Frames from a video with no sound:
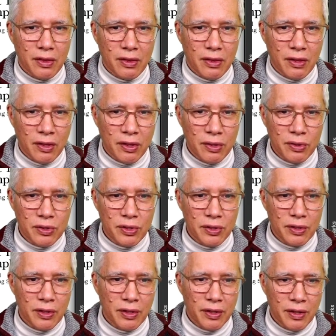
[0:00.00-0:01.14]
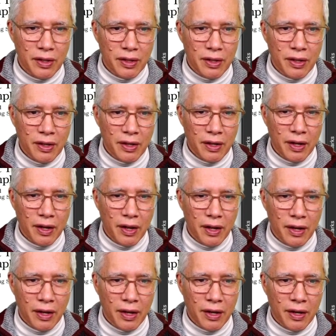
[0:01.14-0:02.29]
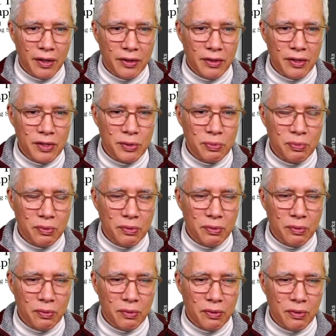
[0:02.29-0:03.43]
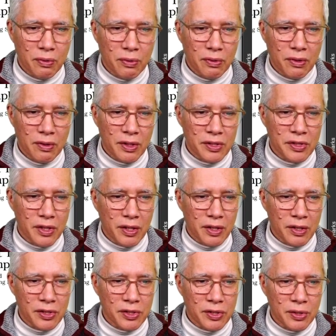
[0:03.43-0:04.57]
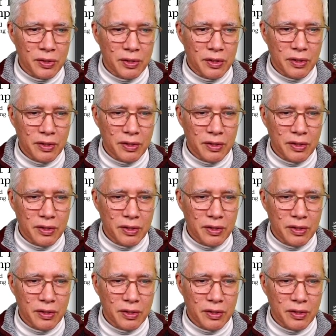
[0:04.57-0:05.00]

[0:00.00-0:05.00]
the user, and this, let's assert